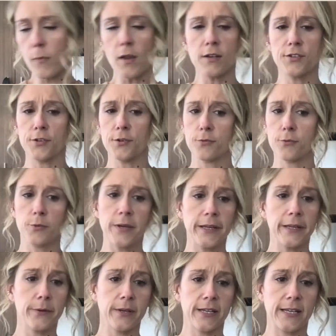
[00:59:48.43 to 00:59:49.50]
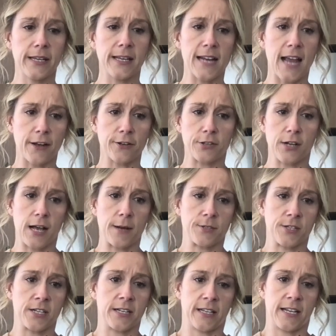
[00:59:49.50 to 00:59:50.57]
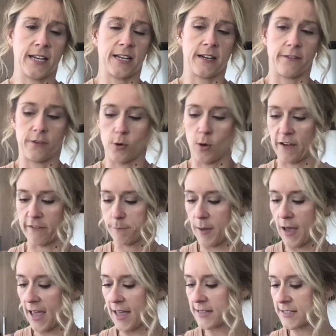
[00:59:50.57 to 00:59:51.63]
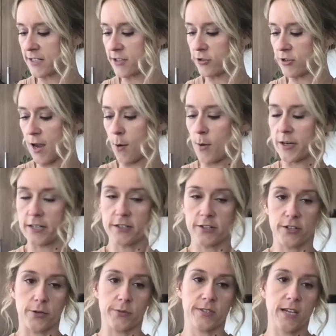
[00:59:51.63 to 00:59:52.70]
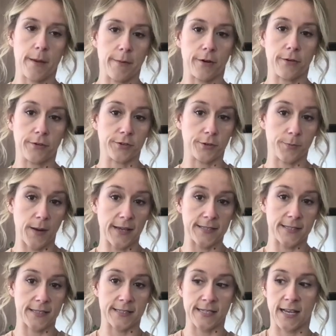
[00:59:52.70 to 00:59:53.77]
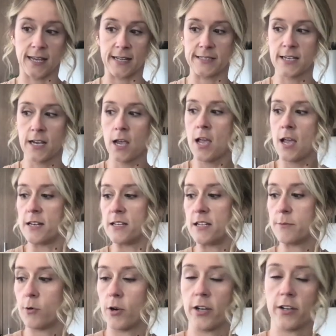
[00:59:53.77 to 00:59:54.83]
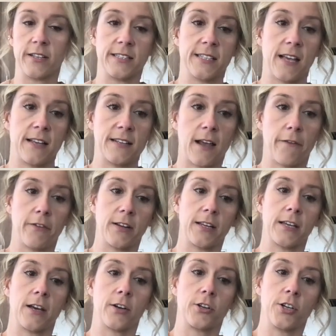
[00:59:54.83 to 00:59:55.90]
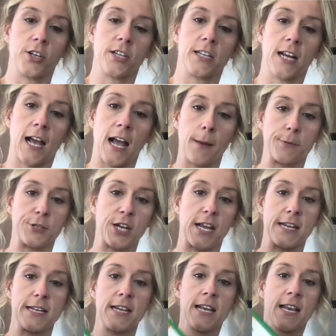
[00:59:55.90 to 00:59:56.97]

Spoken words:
So really, really natural option. Again, if you have pets and you're not wanting to use chemicals or pesticides, neem oil is definitely a good option.